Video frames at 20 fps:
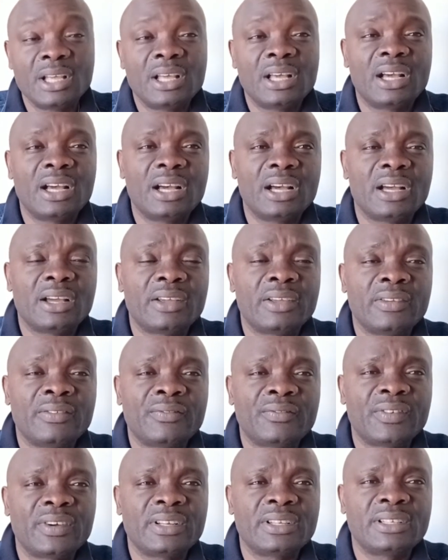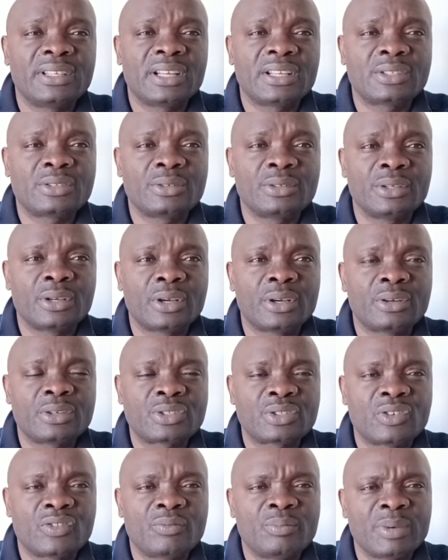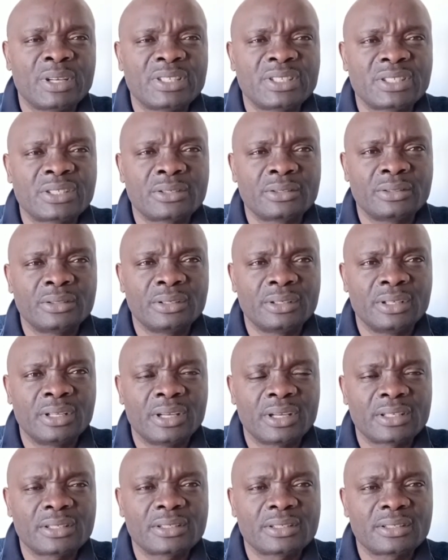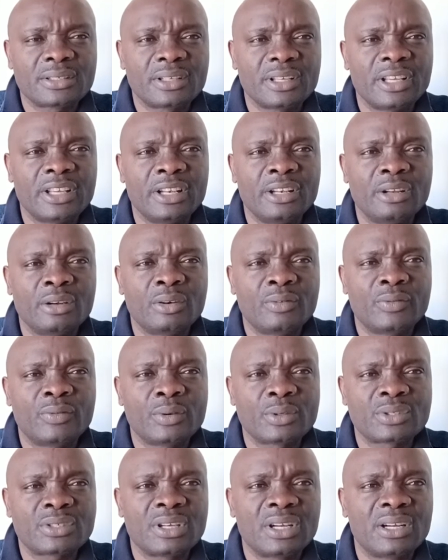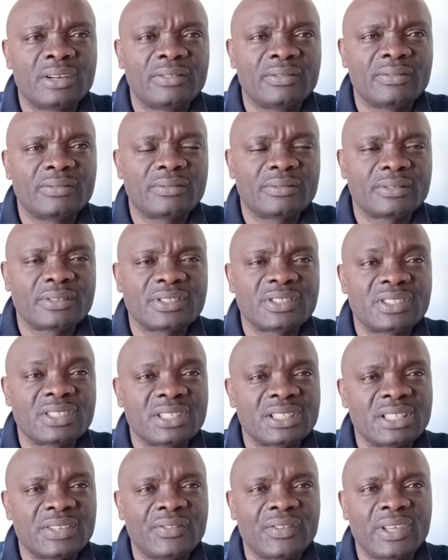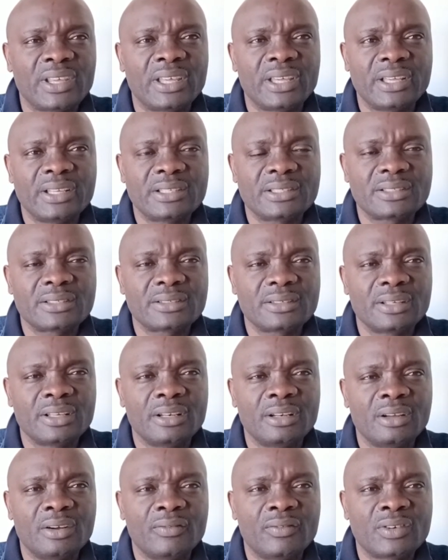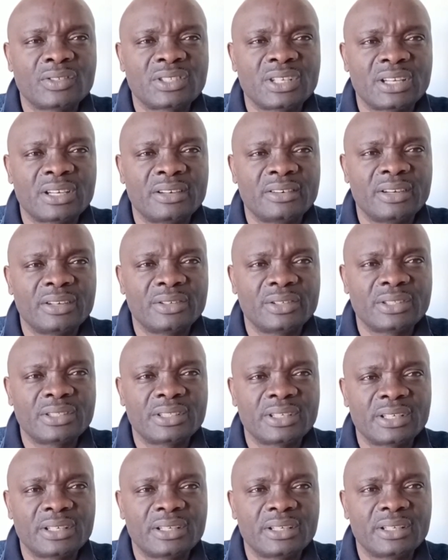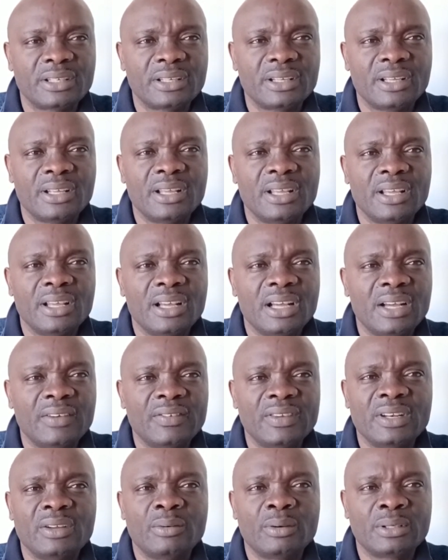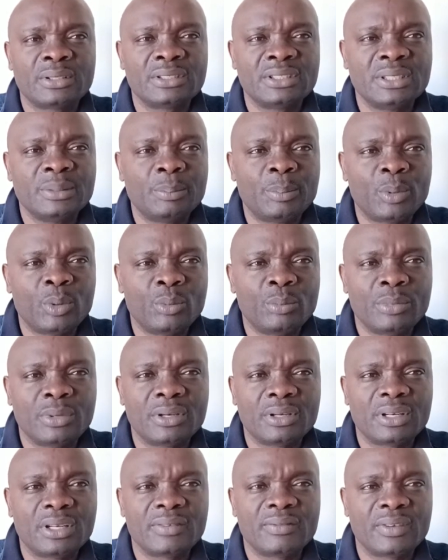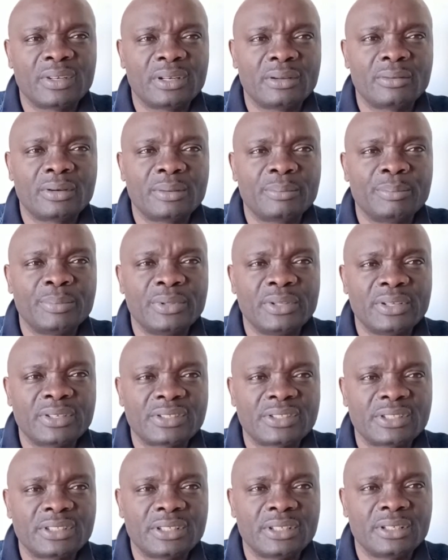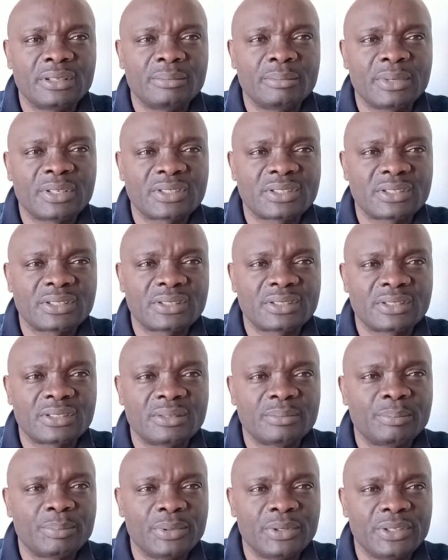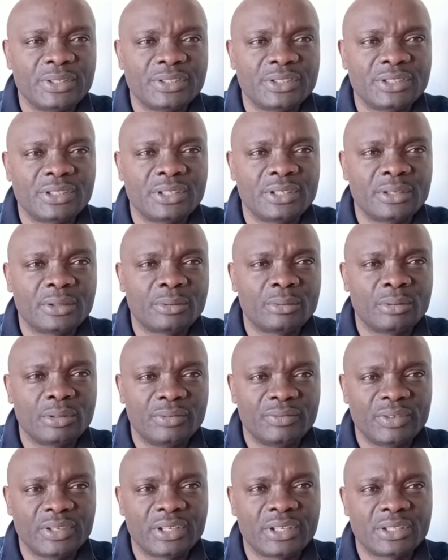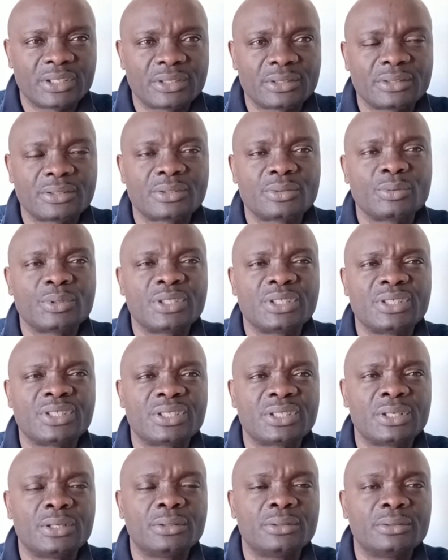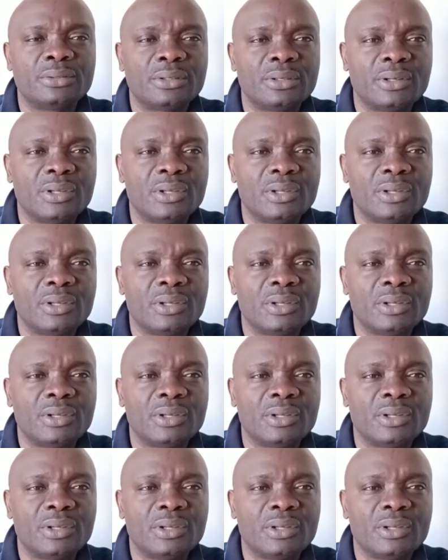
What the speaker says: I find that in the course of my study that a lot of us have certificates, a lot of us are graduated, having our diploma, having our BSc, Masters and PhD qualifications, which is good.